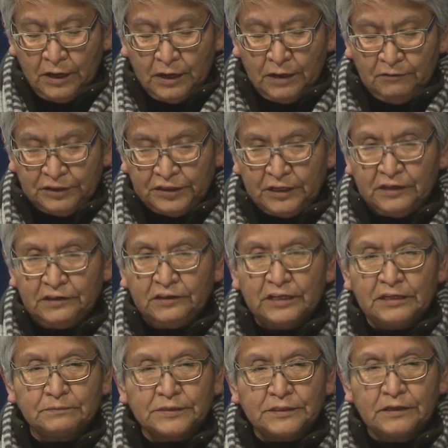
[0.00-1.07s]
with the
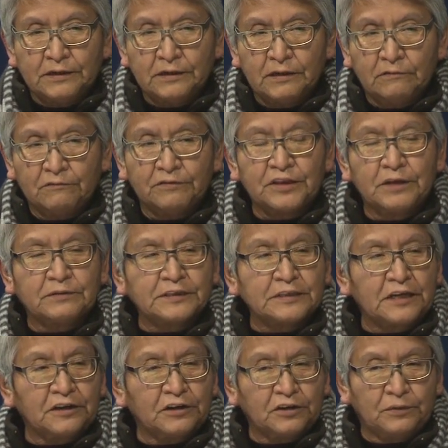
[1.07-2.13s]
eclipse, with the
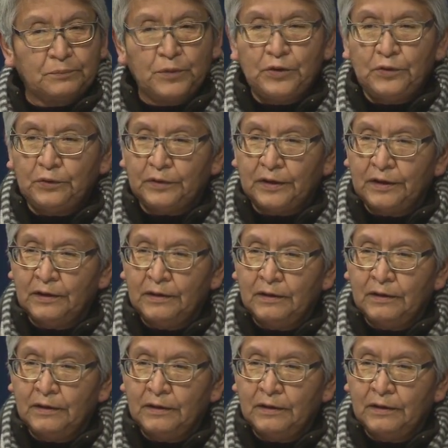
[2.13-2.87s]
sun and the moon.